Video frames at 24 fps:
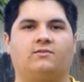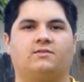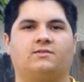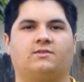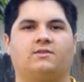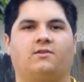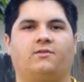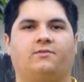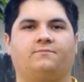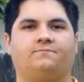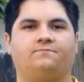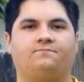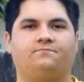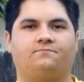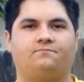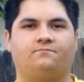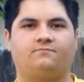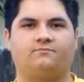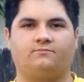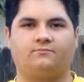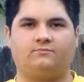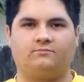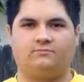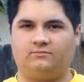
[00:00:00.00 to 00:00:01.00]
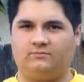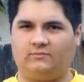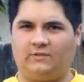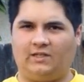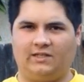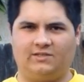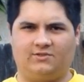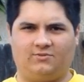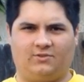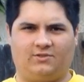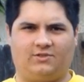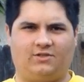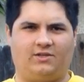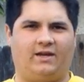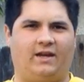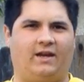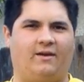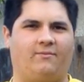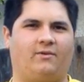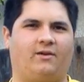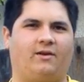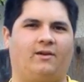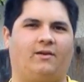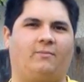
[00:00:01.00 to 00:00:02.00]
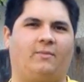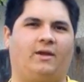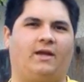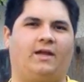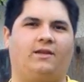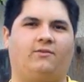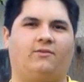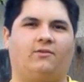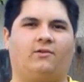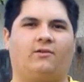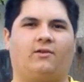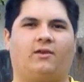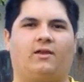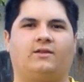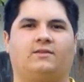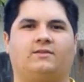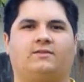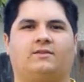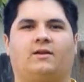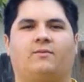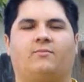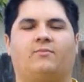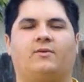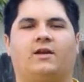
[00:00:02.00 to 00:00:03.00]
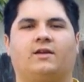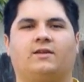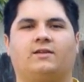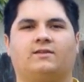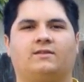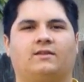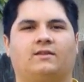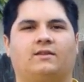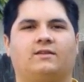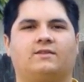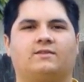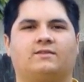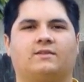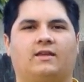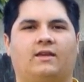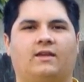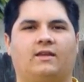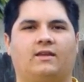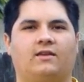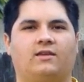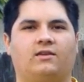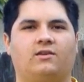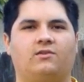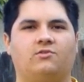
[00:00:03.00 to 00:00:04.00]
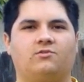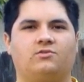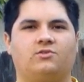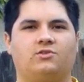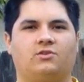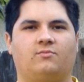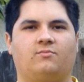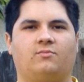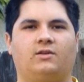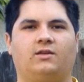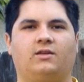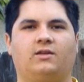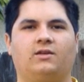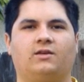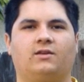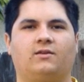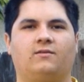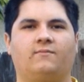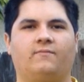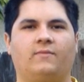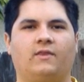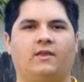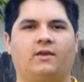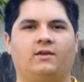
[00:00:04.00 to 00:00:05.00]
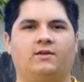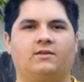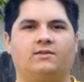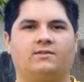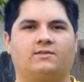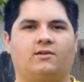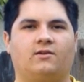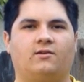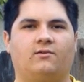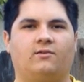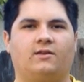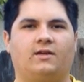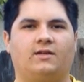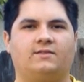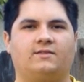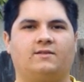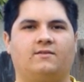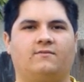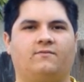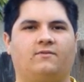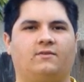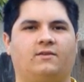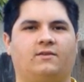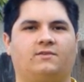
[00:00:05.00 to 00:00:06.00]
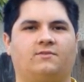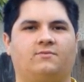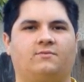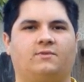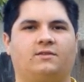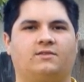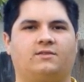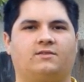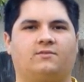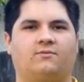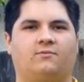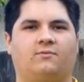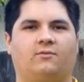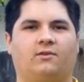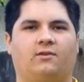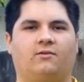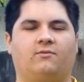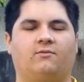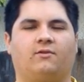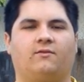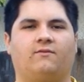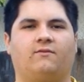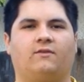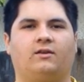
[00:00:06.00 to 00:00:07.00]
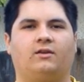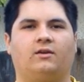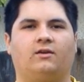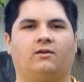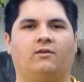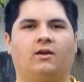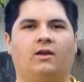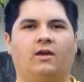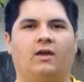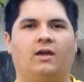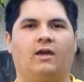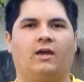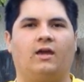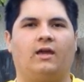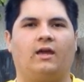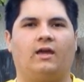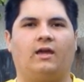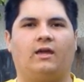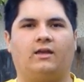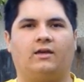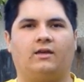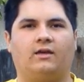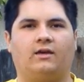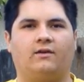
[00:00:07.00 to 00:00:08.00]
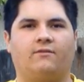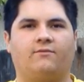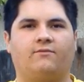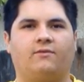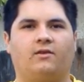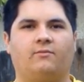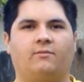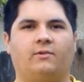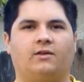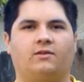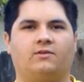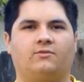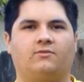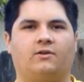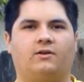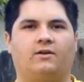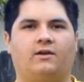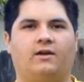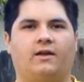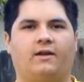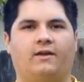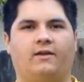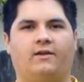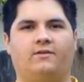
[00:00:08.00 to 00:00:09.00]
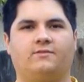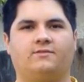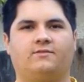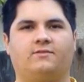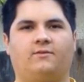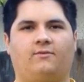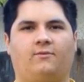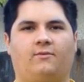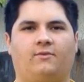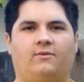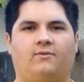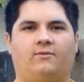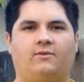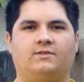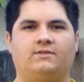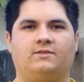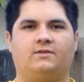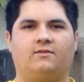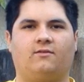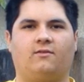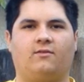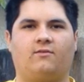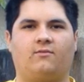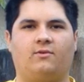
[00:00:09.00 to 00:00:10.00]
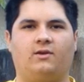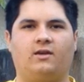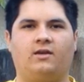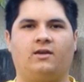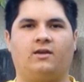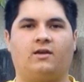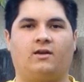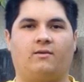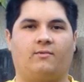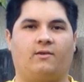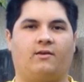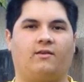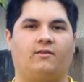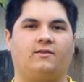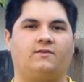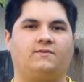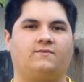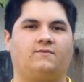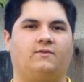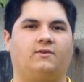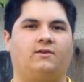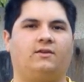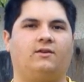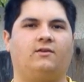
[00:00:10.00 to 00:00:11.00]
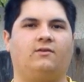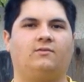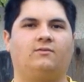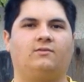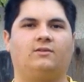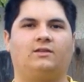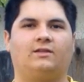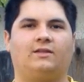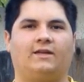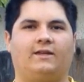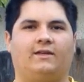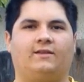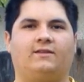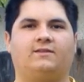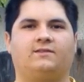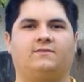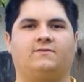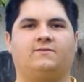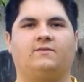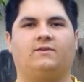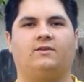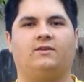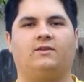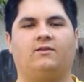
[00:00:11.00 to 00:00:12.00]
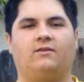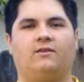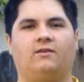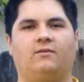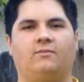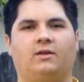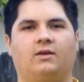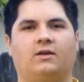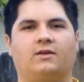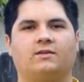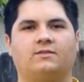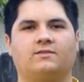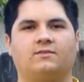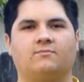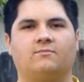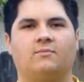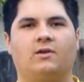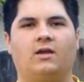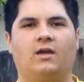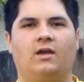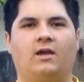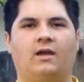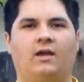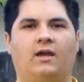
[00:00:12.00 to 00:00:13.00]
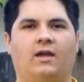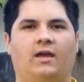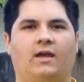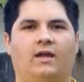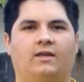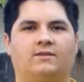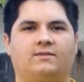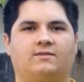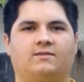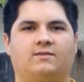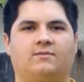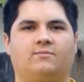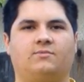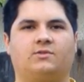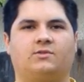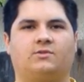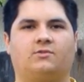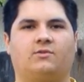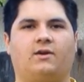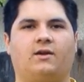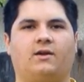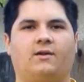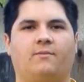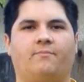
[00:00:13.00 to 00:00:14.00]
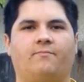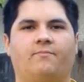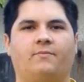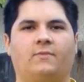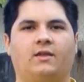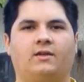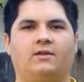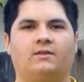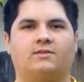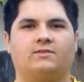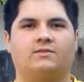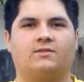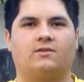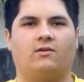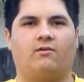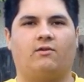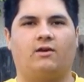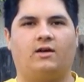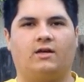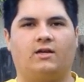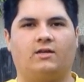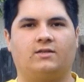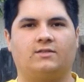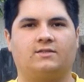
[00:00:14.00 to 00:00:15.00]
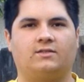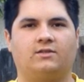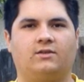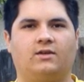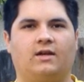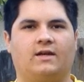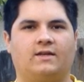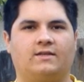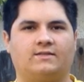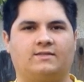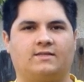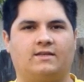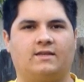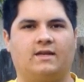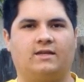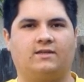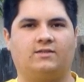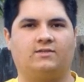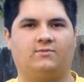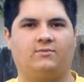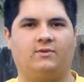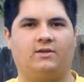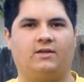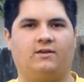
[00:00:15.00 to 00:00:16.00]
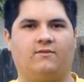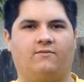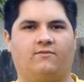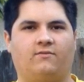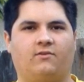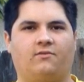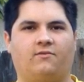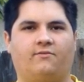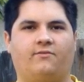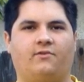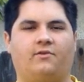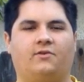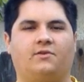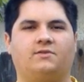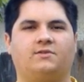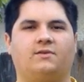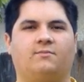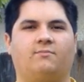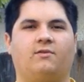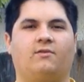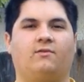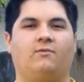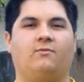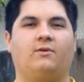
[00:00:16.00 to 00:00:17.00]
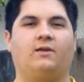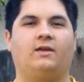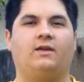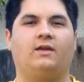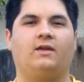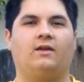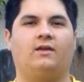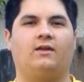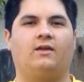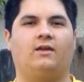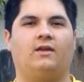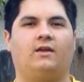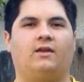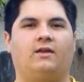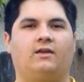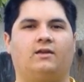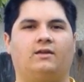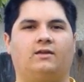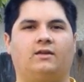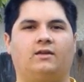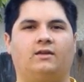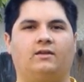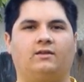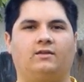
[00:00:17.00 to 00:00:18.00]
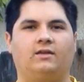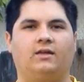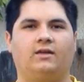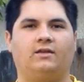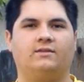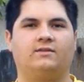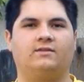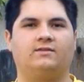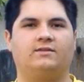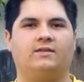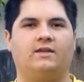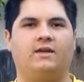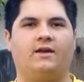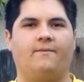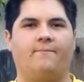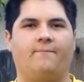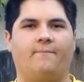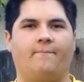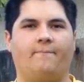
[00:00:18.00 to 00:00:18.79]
So switch your camera into manual and start practicing this, and you should be good. So that's it for this week, just a really quick video. And follow me on Twitter at Gonzo3303. Comment on this video, like this video, that'd be awesome, and subscribe. So I'll see you guys next week for your photo tip of the week, and yeah, see ya.